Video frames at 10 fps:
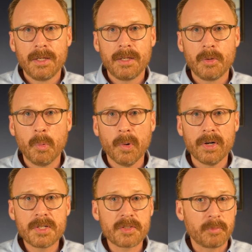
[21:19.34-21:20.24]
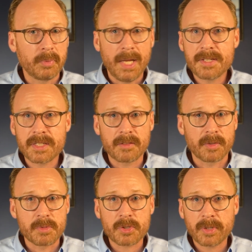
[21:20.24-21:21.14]
words of blessing
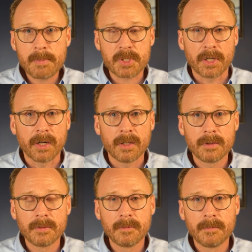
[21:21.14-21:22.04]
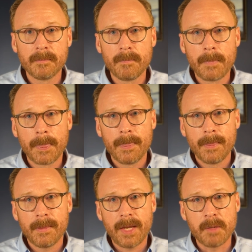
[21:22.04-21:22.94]
from Scripture
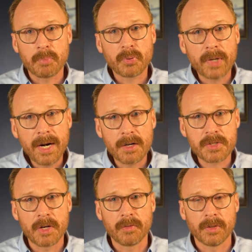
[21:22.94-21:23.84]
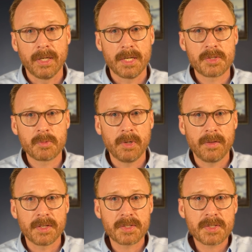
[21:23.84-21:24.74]
and prayers over us, where
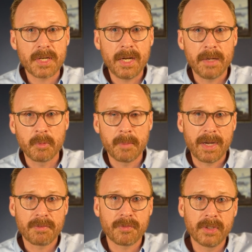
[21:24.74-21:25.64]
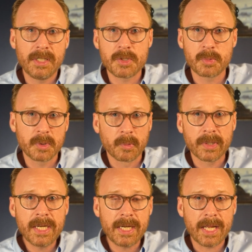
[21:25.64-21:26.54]
the son, one of my friends, would
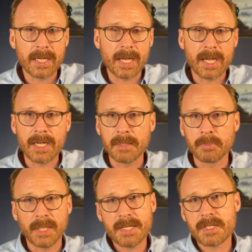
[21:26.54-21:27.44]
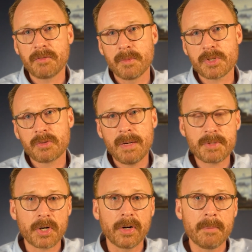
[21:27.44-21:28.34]
read a blessing from
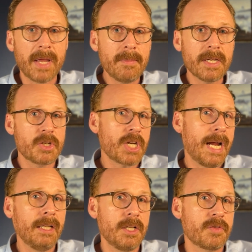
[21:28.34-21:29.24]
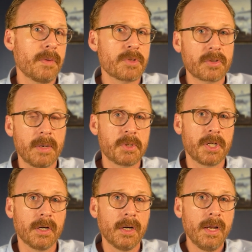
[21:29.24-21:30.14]
Scripture and maybe a challenge from
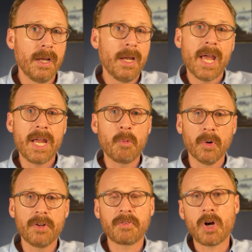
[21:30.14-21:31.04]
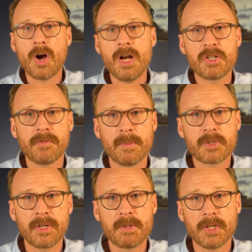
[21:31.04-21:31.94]
Scripture, a word of caution from
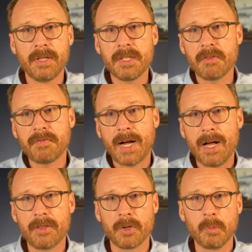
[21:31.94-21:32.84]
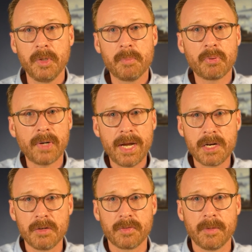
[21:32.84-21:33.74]
Scripture, and then the father would pray
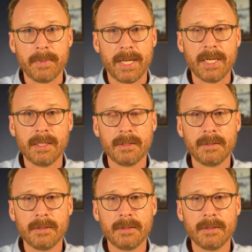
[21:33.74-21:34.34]
over me.